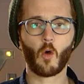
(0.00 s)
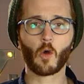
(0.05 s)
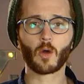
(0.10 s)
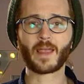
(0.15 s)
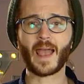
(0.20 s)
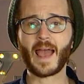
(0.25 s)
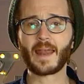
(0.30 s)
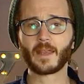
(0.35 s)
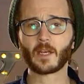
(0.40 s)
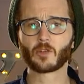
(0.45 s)

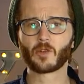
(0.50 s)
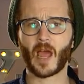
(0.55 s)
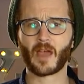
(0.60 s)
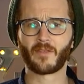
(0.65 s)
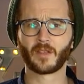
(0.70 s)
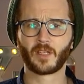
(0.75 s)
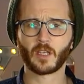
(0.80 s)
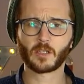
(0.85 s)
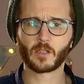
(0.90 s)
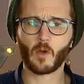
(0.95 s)
Organic
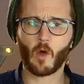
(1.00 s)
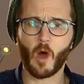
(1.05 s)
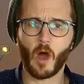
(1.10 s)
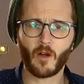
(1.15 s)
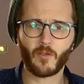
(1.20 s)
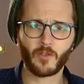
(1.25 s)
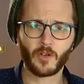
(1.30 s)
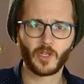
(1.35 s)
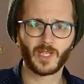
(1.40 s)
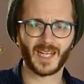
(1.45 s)
traffic doesn't
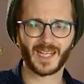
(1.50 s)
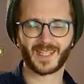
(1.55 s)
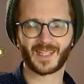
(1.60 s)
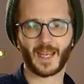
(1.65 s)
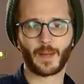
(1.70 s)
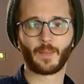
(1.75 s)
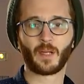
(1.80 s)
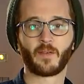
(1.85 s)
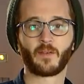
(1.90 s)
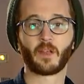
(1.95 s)
offer you that
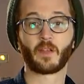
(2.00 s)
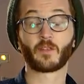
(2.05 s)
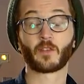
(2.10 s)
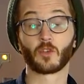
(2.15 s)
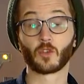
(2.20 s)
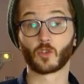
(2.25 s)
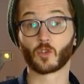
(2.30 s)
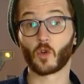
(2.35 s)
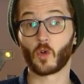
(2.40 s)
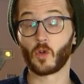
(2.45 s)
same level of
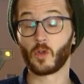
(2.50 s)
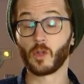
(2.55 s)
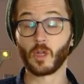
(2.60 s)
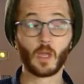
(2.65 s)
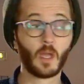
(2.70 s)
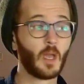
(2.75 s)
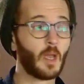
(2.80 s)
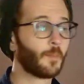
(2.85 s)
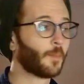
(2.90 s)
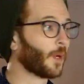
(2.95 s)

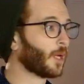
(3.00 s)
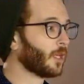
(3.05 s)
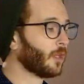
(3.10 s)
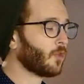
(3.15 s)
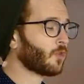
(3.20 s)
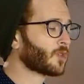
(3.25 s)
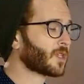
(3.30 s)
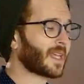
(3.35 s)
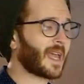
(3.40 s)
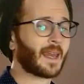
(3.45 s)
control, but
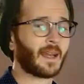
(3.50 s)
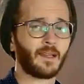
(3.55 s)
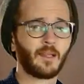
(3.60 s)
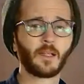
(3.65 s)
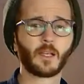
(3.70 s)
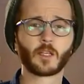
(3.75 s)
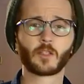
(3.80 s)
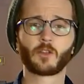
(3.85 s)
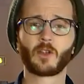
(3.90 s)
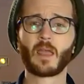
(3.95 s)
using
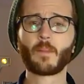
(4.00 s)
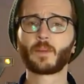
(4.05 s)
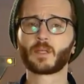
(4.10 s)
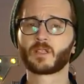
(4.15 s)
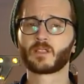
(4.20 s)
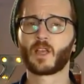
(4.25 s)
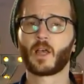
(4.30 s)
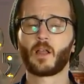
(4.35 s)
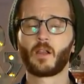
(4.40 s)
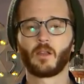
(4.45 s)
analytics, you're able
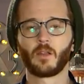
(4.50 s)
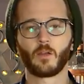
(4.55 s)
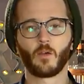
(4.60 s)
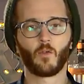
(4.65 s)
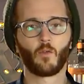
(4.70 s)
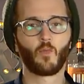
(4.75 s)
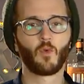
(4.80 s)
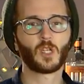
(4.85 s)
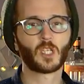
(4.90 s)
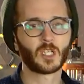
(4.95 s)
to tell
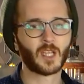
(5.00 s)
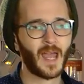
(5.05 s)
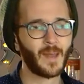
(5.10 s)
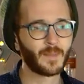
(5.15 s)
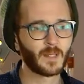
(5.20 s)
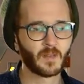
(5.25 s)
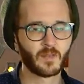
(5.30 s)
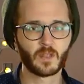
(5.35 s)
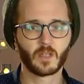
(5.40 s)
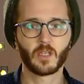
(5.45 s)
which
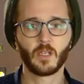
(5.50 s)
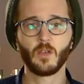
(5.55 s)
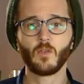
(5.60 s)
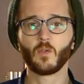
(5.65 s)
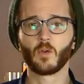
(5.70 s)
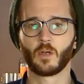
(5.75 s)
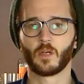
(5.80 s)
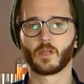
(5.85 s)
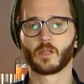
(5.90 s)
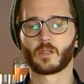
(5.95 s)
types of
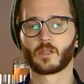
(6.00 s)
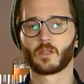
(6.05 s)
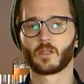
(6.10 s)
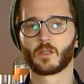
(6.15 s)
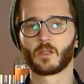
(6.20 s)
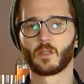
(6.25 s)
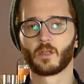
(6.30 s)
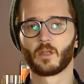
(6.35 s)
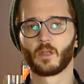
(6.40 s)
keywords